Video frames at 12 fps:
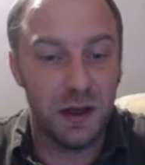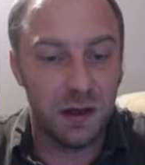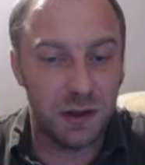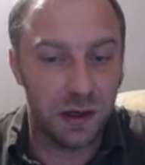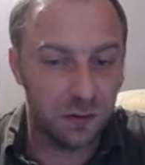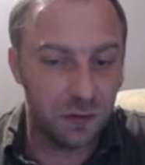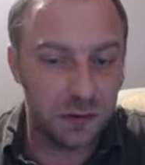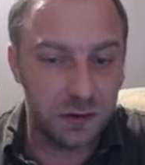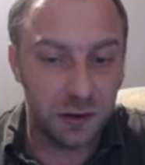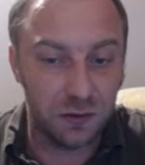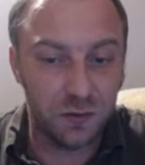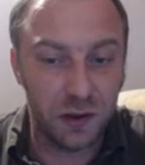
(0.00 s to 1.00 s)
knight on
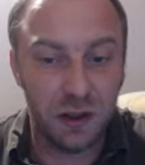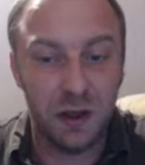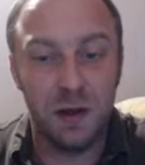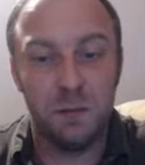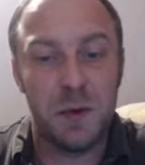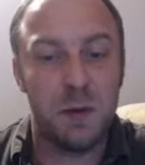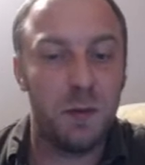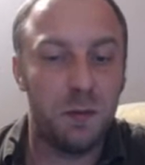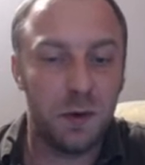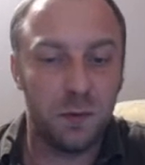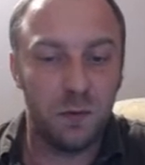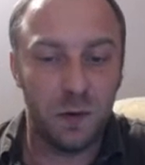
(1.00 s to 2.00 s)
c3, maybe
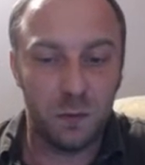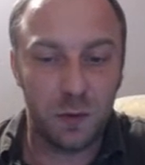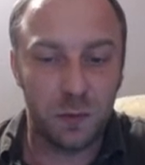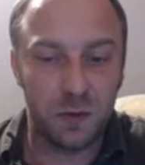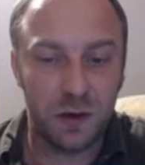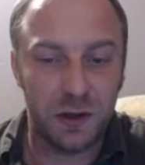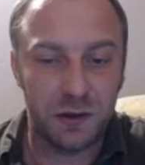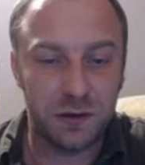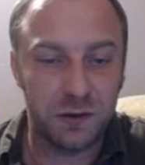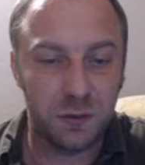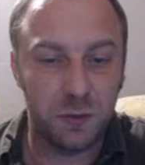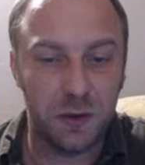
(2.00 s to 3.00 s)
pre with
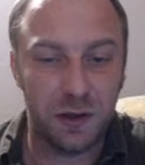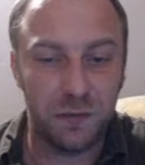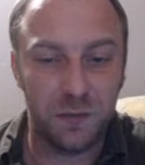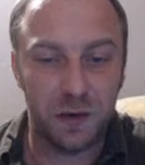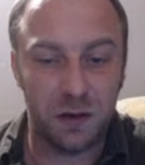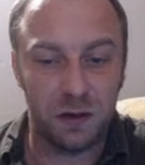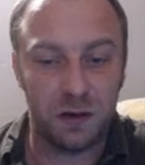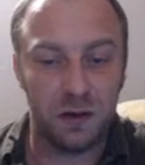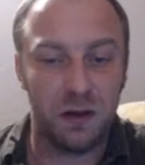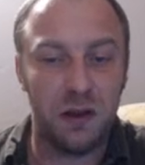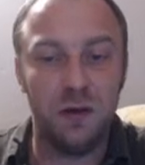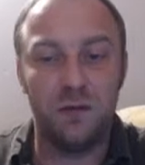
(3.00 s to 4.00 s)
preparations to play uh,
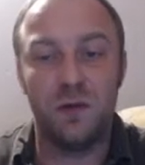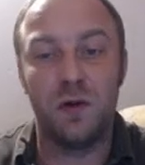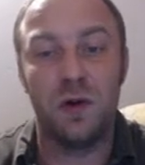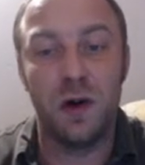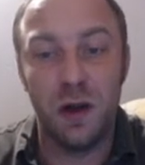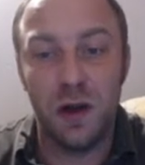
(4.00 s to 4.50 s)
e4,